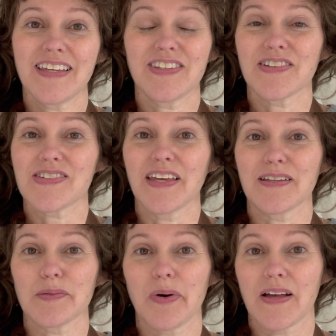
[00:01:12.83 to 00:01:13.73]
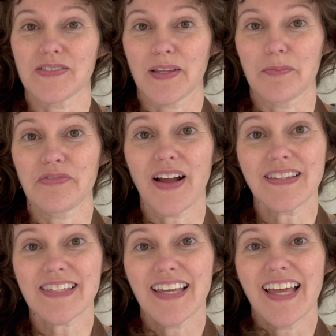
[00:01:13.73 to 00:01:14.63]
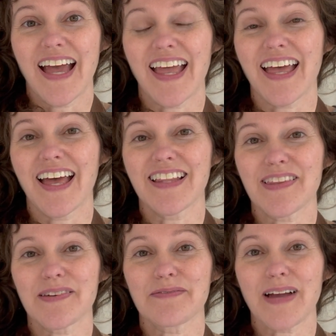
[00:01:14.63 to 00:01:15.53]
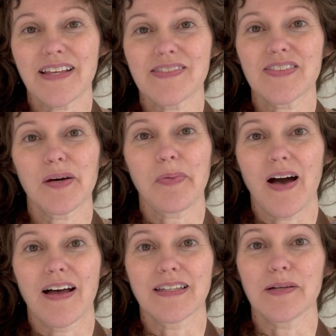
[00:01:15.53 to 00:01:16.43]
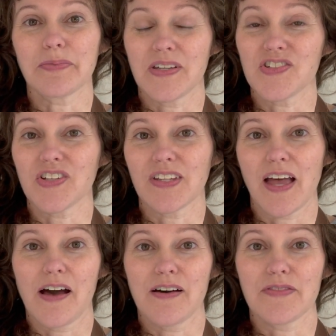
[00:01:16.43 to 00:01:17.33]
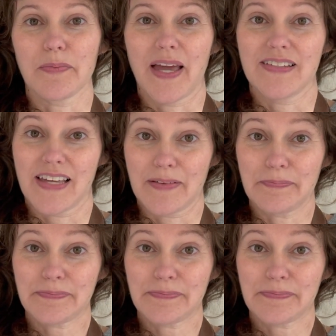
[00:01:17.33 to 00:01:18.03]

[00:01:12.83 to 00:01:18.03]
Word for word: you'll take a deposit up front and the rest upon completion of the painting.